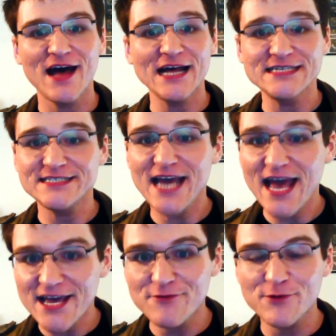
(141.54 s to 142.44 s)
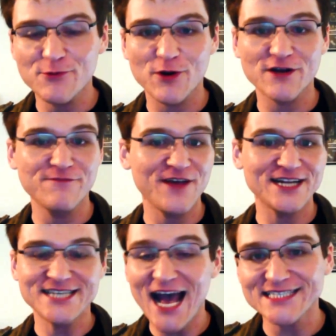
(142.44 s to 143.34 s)
Undead would work
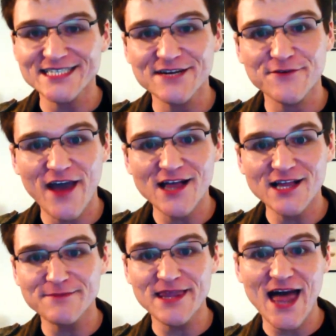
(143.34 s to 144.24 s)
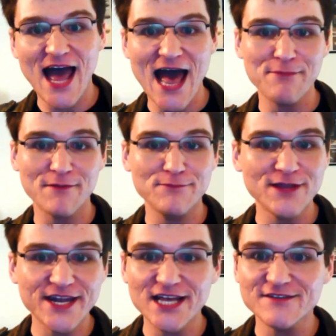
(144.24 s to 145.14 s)
fantastic for the alchemy lab,
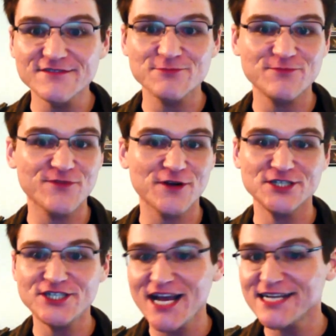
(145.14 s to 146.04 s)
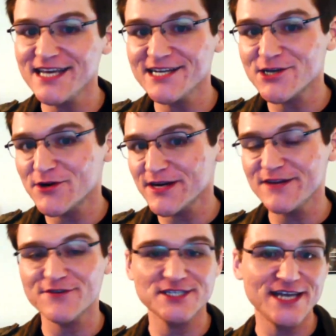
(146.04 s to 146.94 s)
blood elves for enchanting,
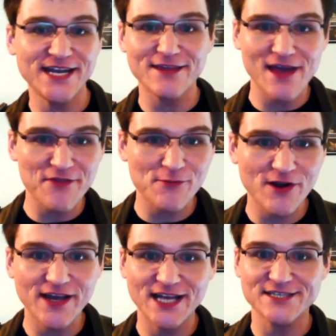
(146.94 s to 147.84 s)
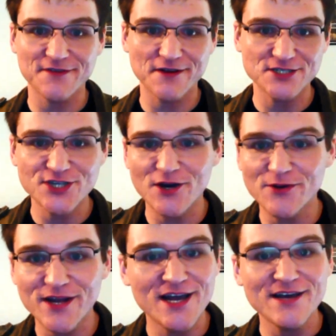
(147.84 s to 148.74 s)
Tauren for skinning and leatherworking, as they've already
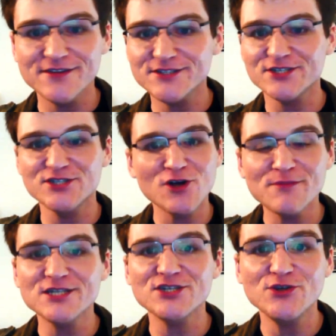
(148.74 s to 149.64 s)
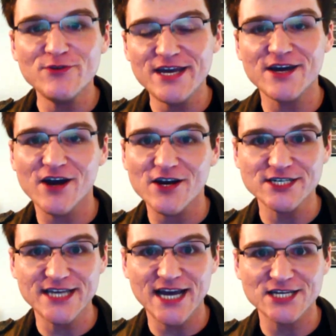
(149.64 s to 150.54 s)
shown. There's just so much unique
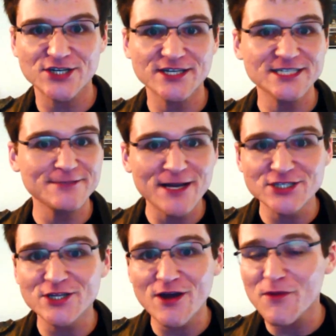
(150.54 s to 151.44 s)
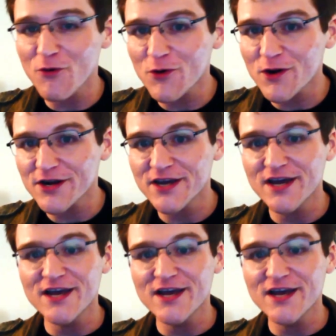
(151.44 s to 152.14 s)
architecture, especially on the Horde.